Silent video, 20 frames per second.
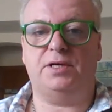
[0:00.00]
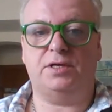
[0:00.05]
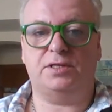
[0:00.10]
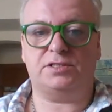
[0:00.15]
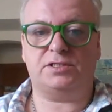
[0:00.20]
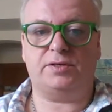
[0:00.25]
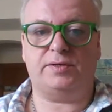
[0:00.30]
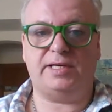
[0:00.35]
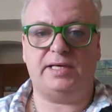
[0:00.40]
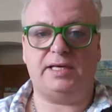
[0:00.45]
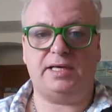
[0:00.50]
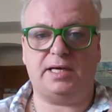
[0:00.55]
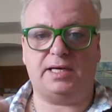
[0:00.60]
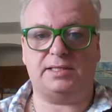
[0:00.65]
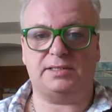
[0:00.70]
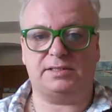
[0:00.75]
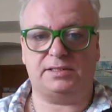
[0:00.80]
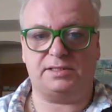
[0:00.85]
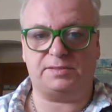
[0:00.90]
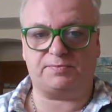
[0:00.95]
So he
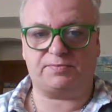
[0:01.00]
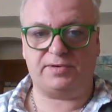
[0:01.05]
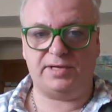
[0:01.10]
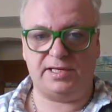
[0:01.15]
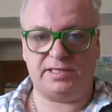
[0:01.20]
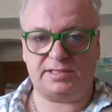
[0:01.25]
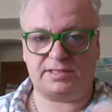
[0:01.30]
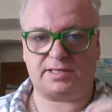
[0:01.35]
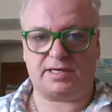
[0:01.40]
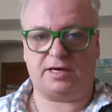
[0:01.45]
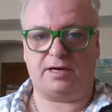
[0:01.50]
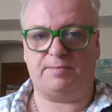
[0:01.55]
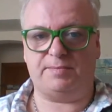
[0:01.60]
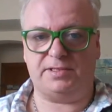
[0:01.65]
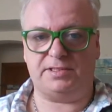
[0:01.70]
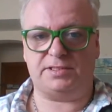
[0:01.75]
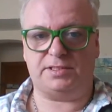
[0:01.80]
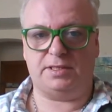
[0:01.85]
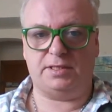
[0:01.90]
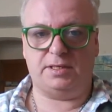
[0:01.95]
has this
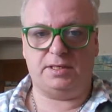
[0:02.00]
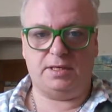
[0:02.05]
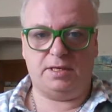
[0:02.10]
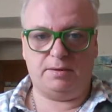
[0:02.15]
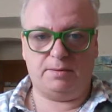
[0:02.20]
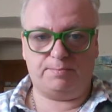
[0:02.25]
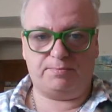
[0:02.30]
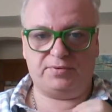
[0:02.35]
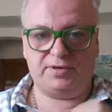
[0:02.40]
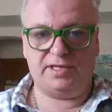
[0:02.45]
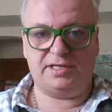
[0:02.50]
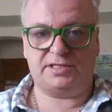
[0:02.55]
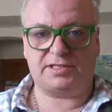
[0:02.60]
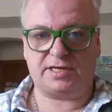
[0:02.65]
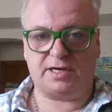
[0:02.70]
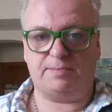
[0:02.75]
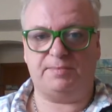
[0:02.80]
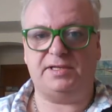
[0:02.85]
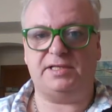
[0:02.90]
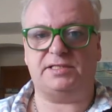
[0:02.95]

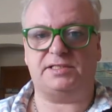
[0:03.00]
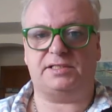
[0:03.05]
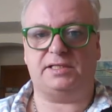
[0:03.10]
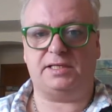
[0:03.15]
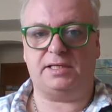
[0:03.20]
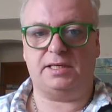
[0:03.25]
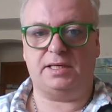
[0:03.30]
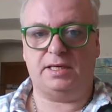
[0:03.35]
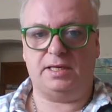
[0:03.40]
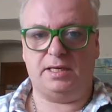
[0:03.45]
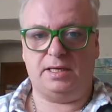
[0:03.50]
predeterministic